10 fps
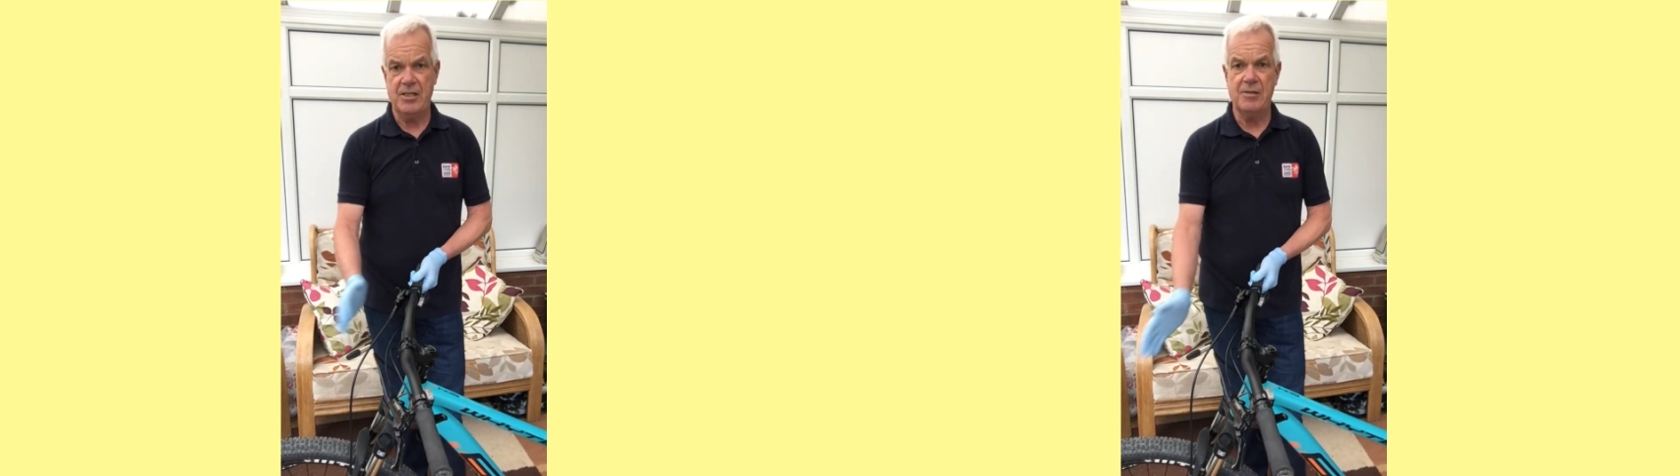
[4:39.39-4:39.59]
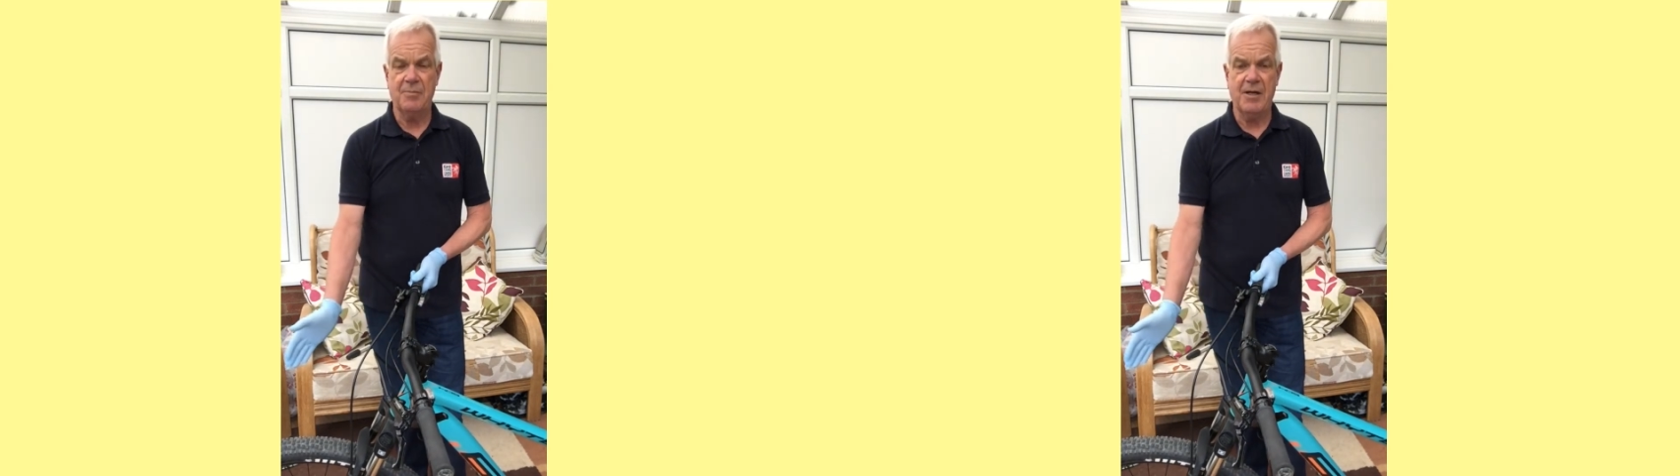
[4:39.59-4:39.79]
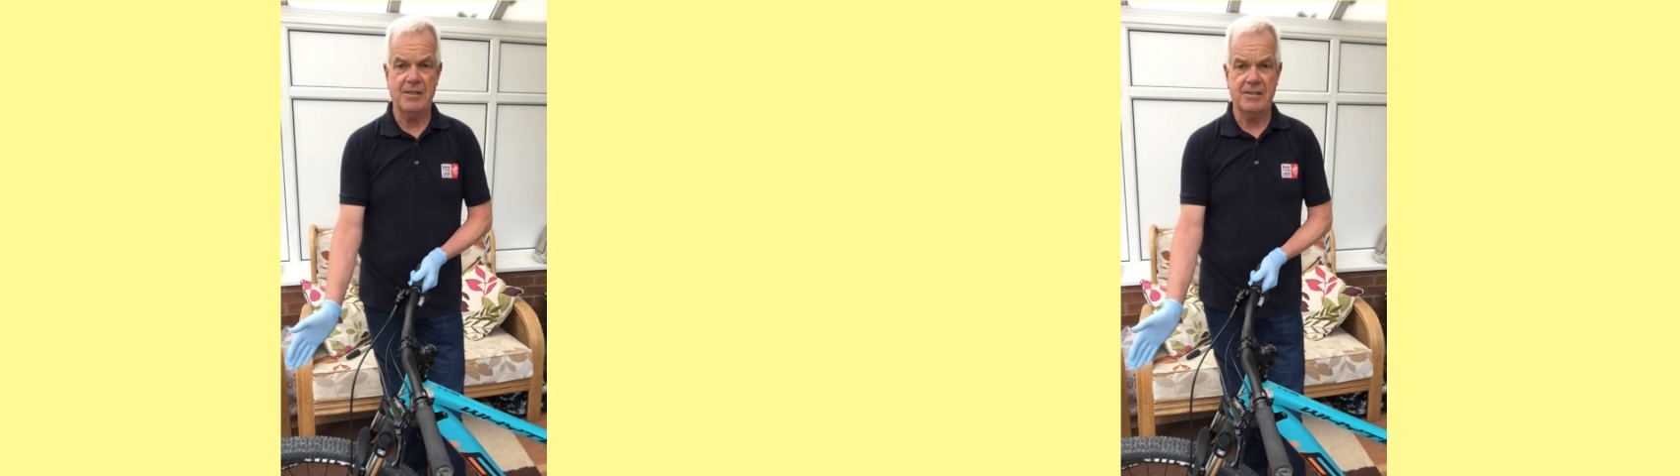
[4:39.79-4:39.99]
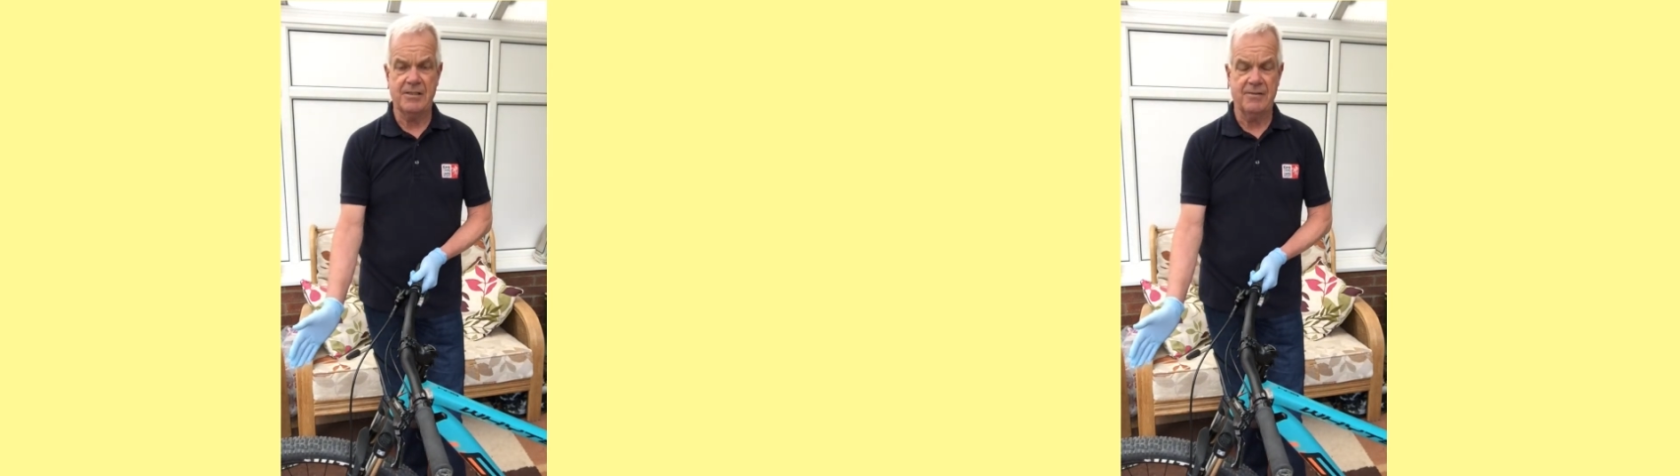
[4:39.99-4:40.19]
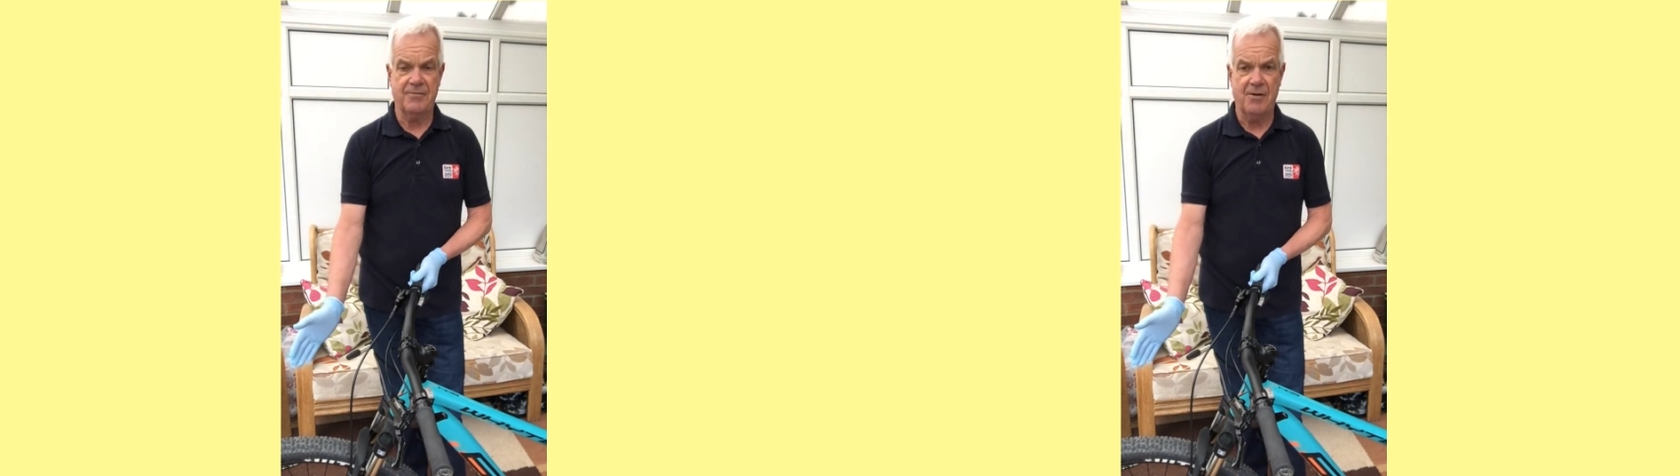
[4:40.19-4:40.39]
independent
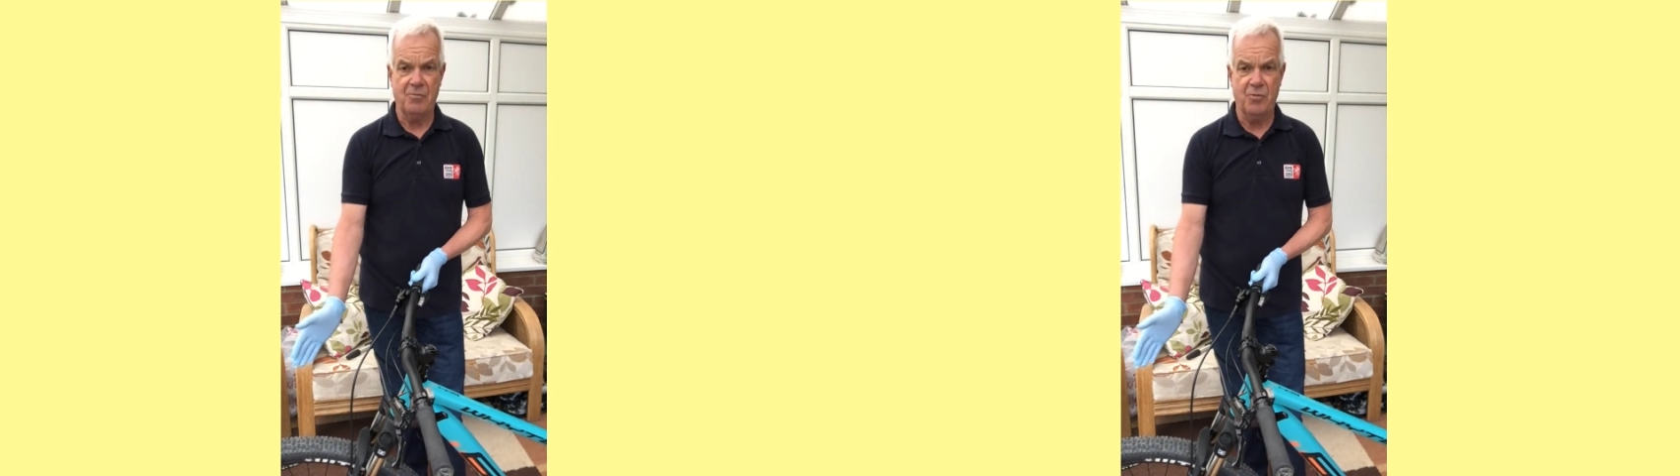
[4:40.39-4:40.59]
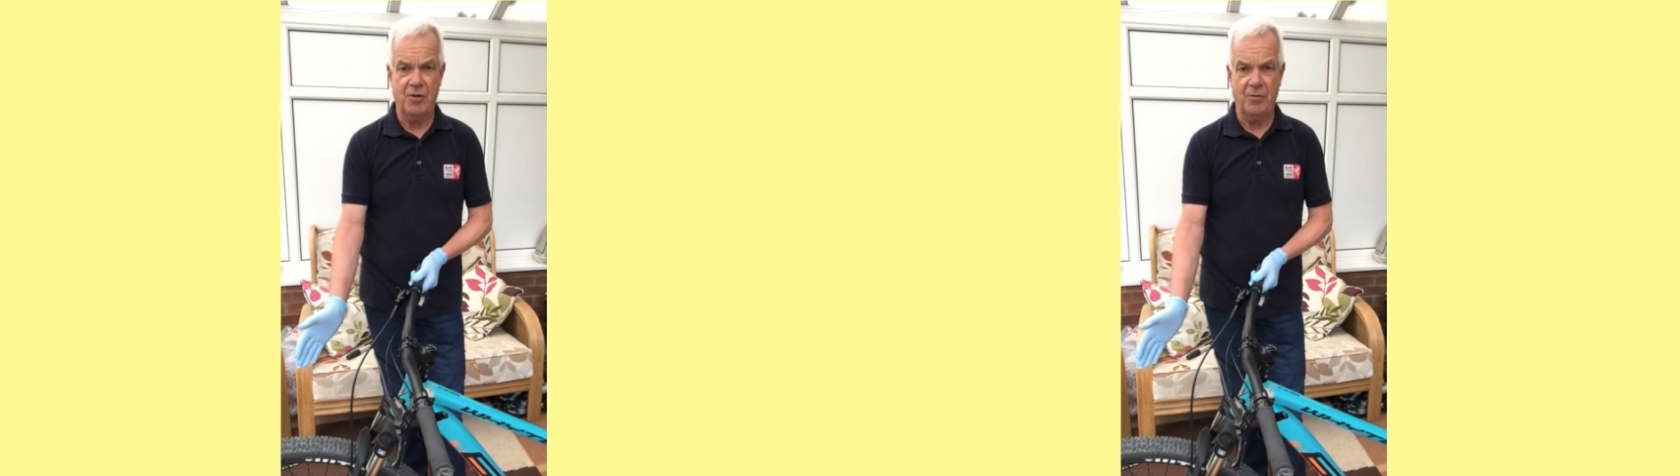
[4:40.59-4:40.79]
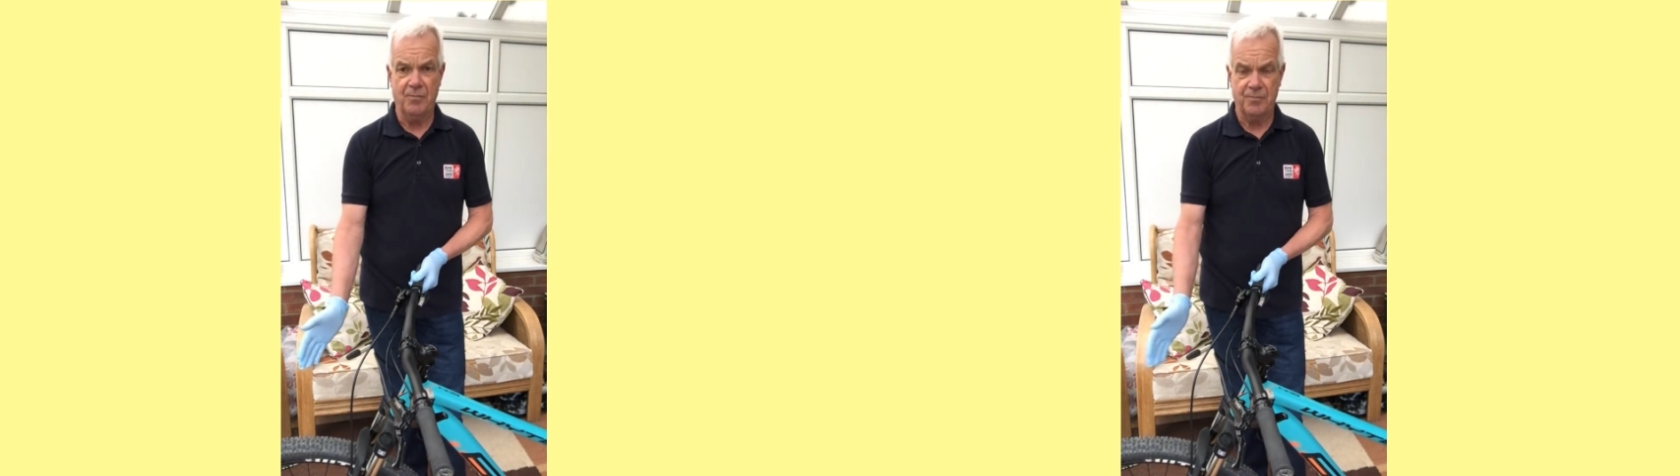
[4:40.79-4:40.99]
to the front wheel,